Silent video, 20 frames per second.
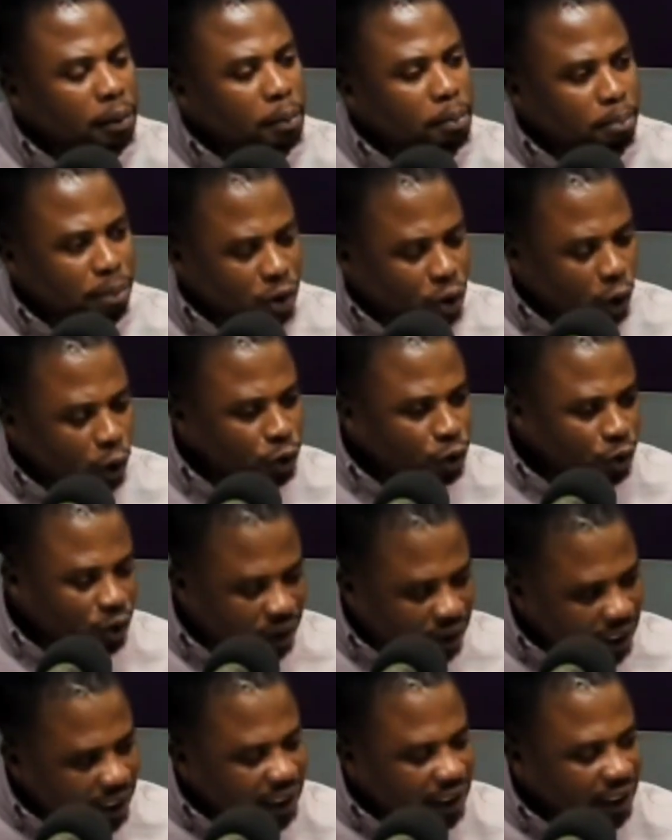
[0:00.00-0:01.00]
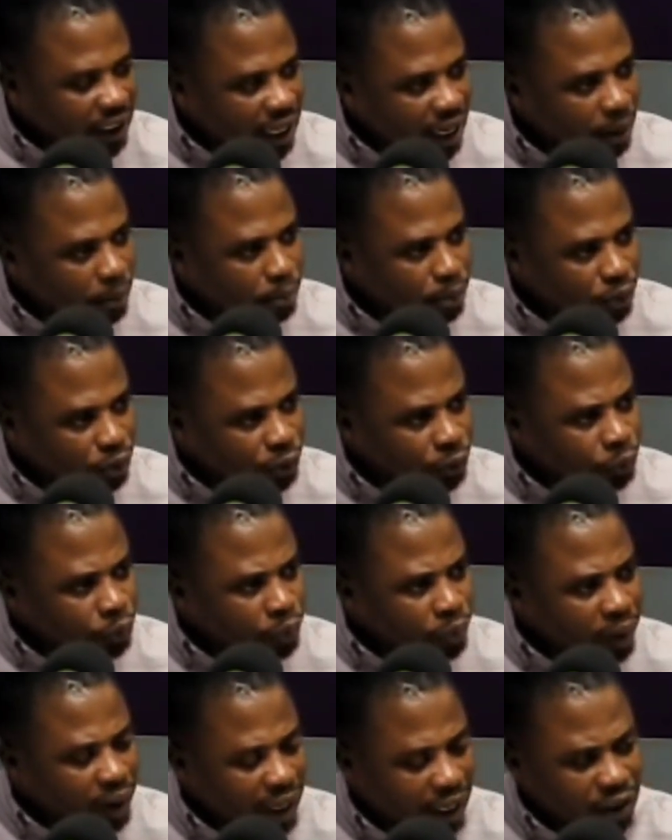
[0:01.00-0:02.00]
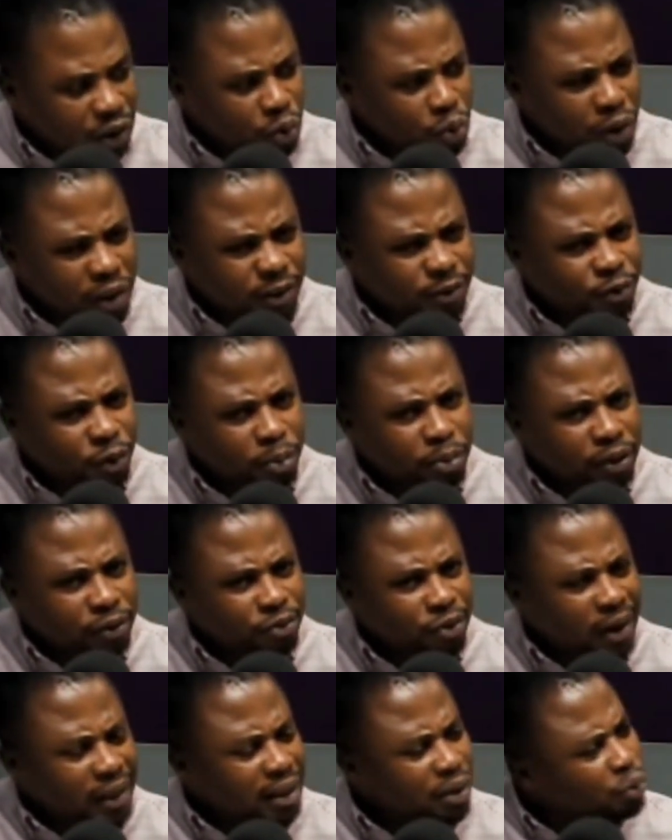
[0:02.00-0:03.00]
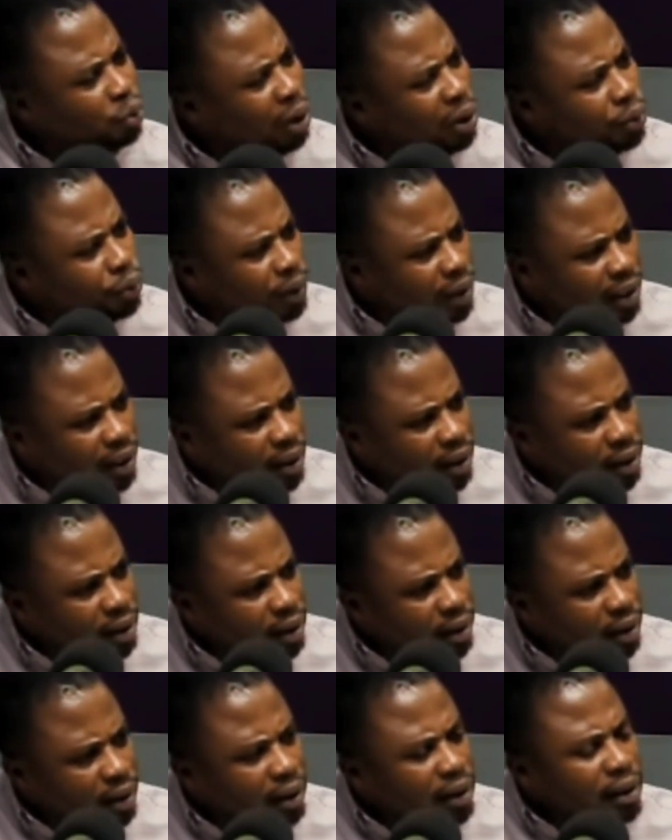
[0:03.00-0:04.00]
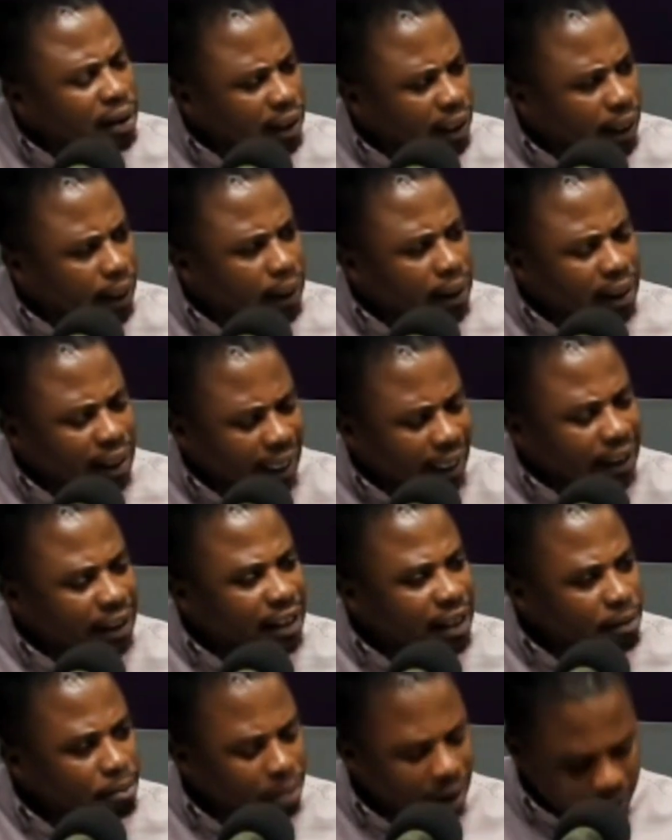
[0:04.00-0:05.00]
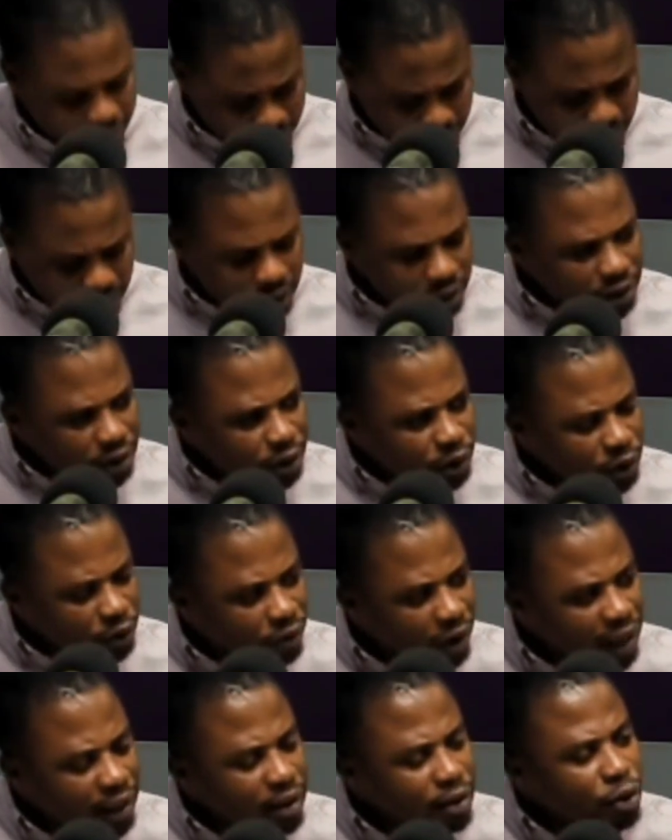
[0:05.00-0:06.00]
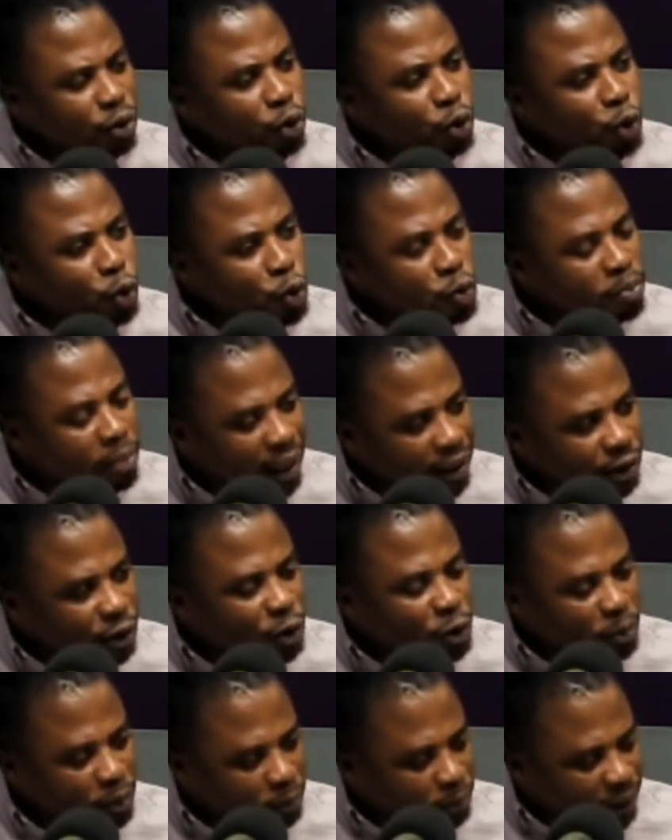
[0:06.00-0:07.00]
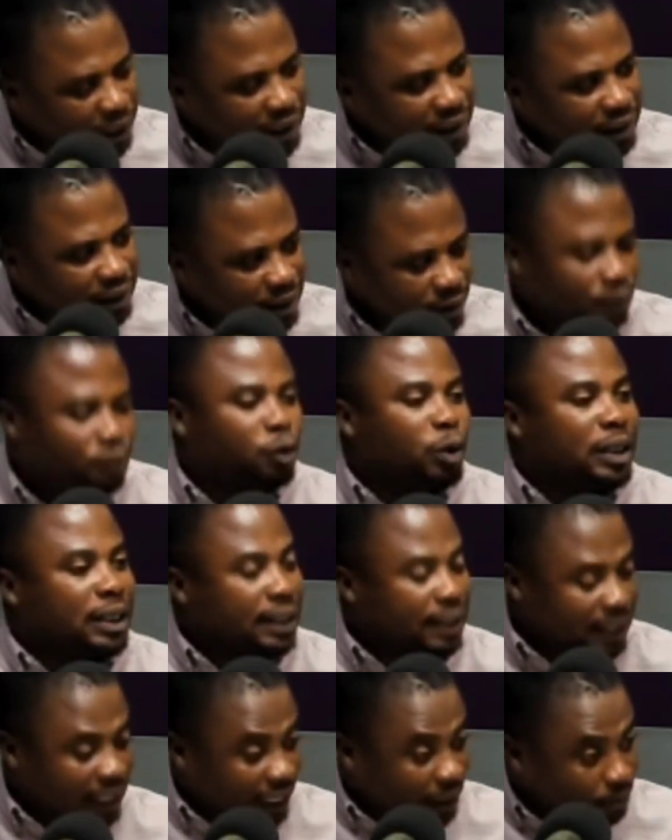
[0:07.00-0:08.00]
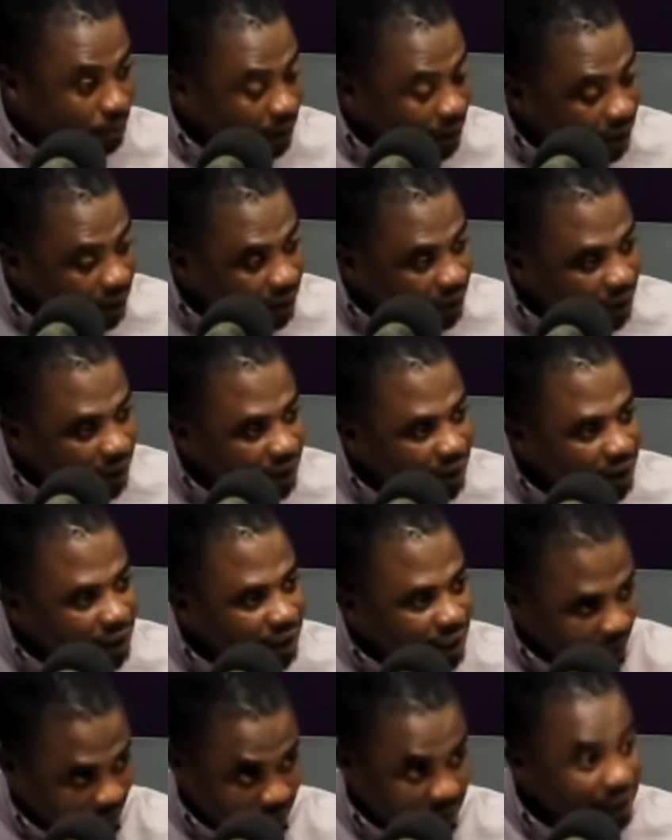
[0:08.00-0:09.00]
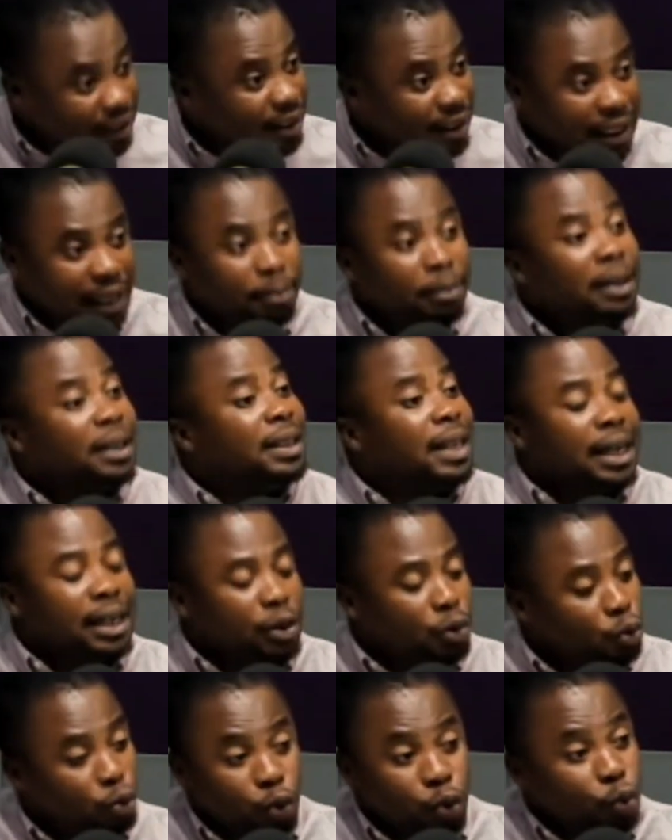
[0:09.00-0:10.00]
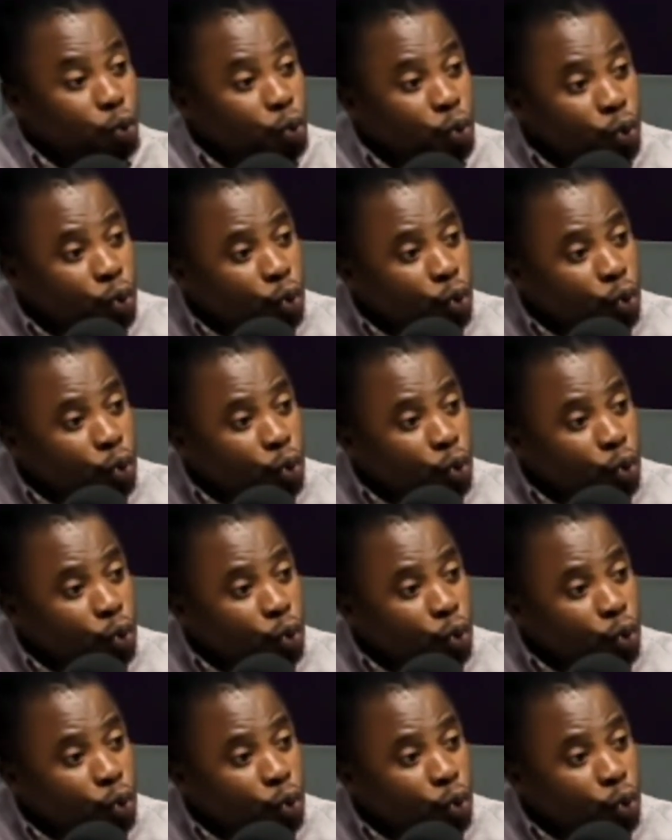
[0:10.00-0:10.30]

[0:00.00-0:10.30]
because you stayed in camp, and you went for break for I think 1 week, and came back, you've had 2 months to prepare this team for this game, and this is the best that they could do.